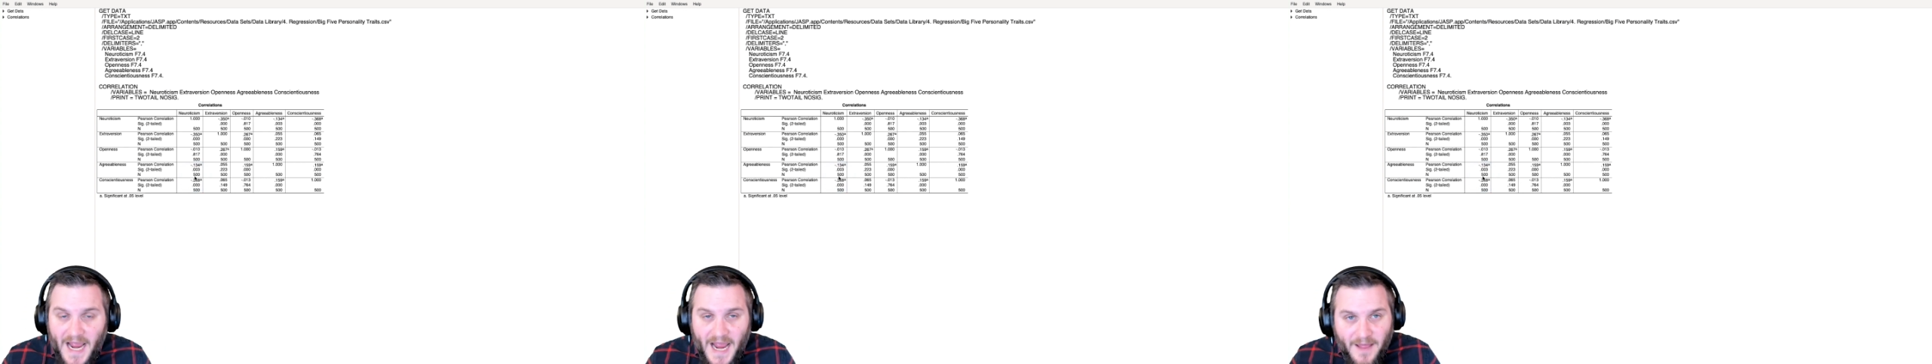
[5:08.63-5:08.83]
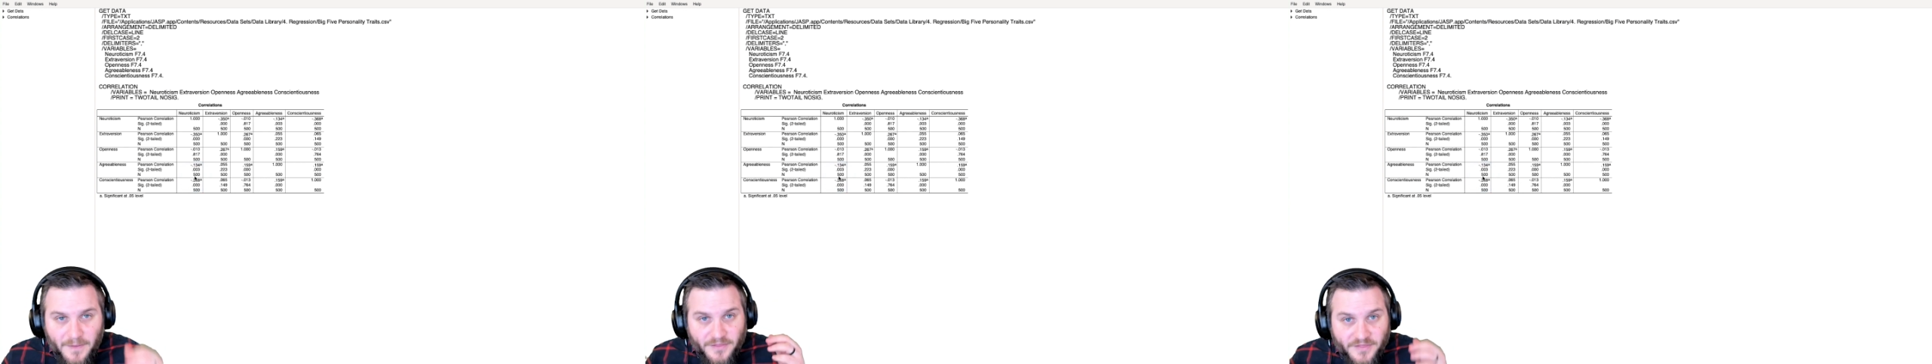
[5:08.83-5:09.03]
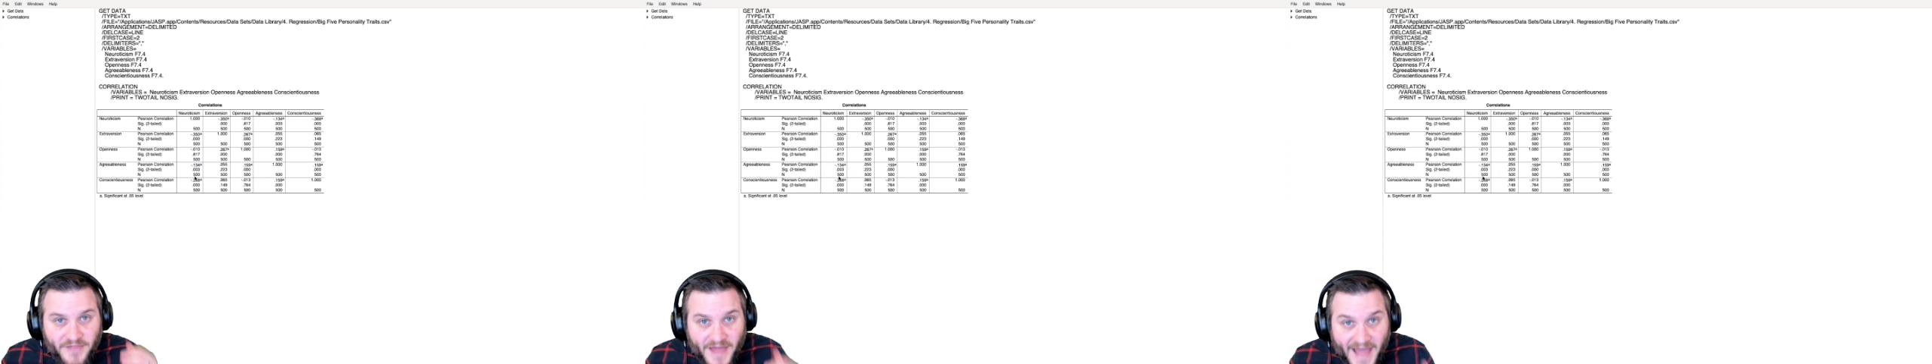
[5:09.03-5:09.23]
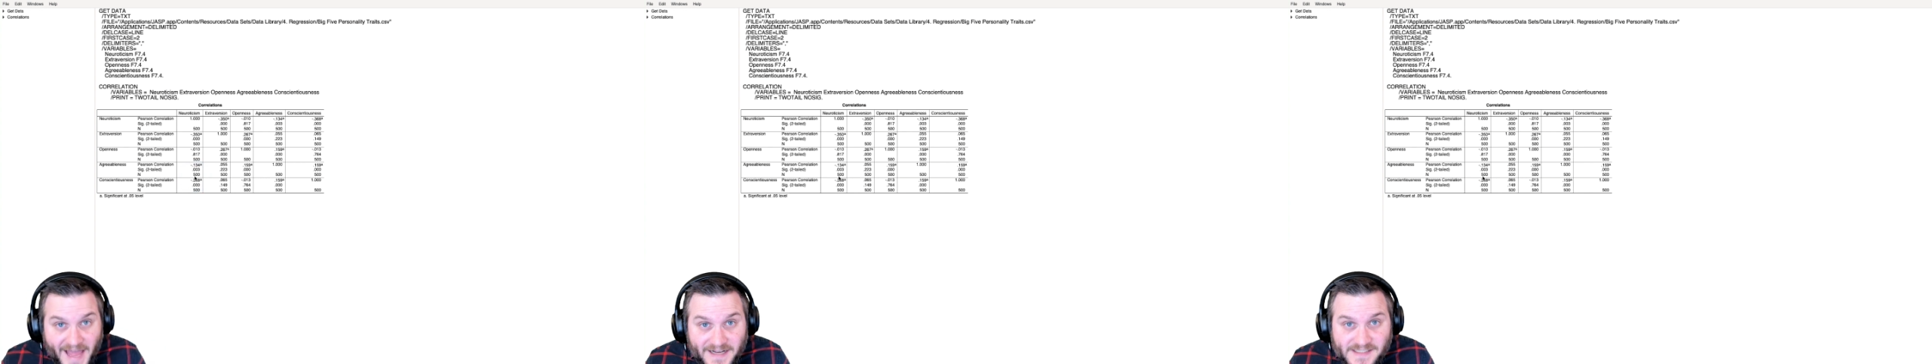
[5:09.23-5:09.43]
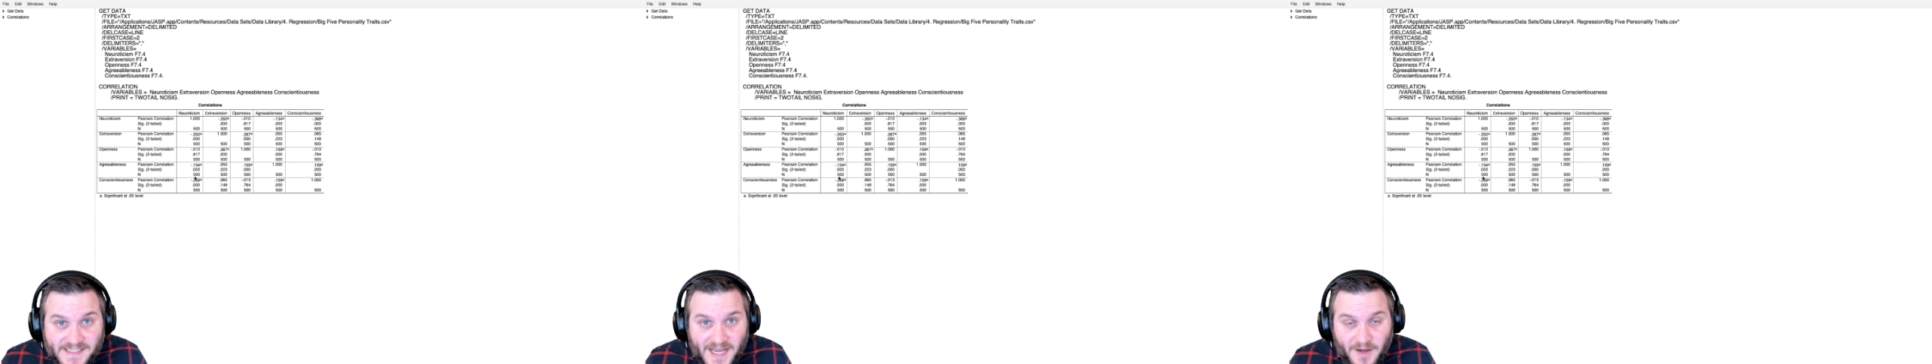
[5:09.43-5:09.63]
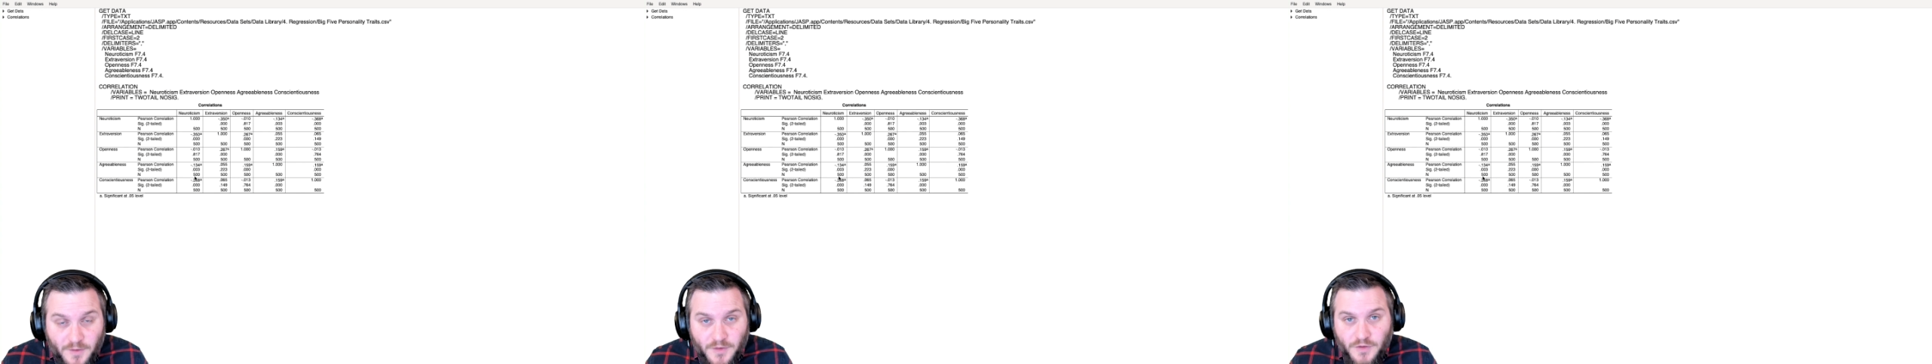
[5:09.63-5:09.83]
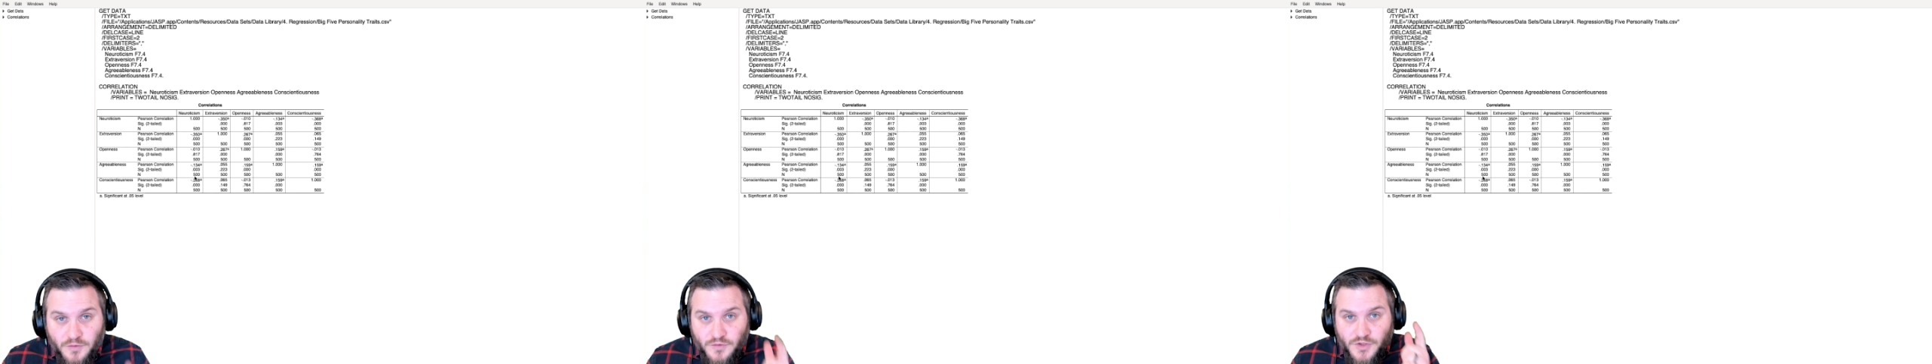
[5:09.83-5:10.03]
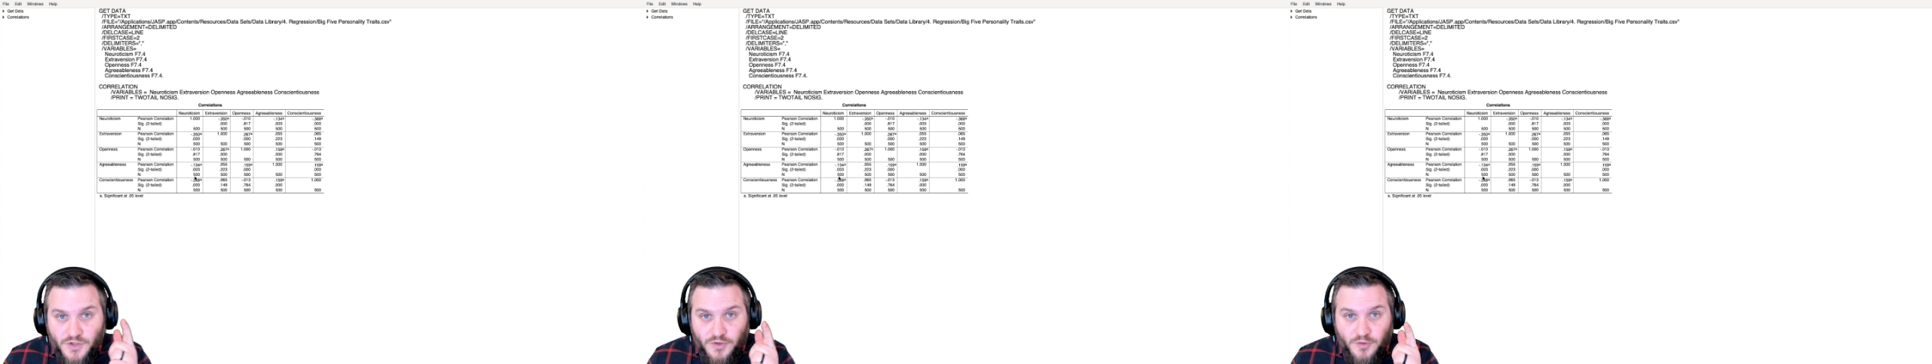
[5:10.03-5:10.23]
And that is how you
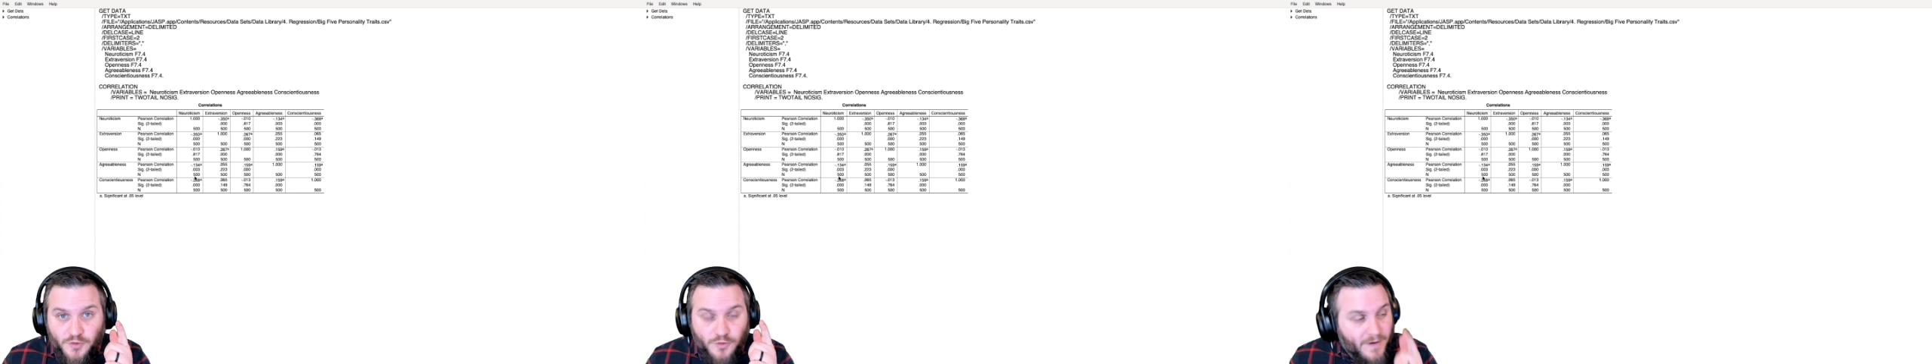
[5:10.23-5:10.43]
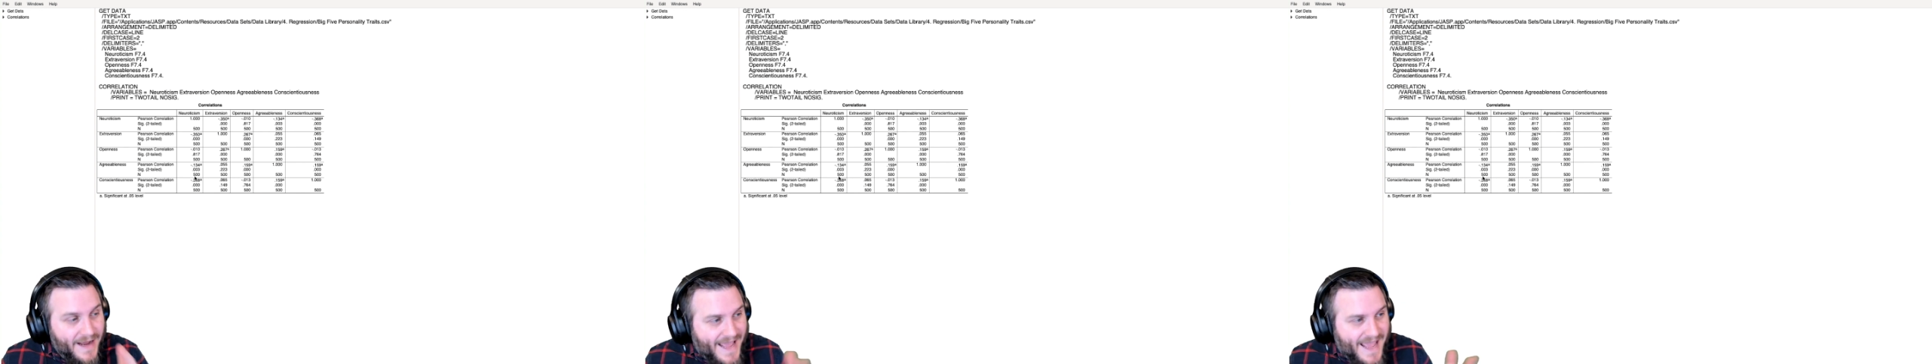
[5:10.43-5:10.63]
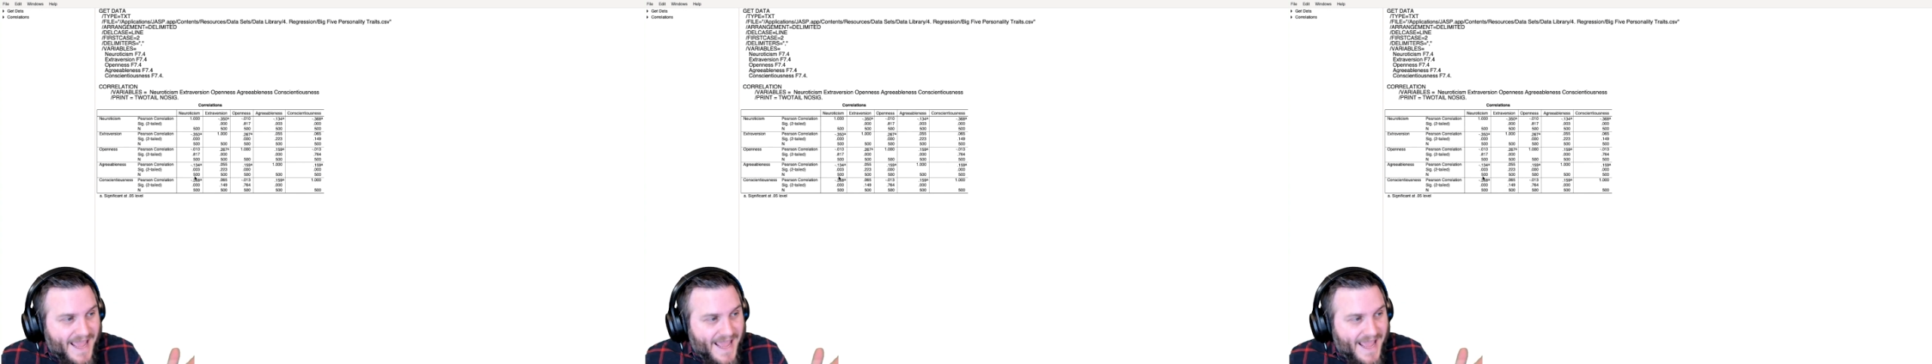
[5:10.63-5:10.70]
do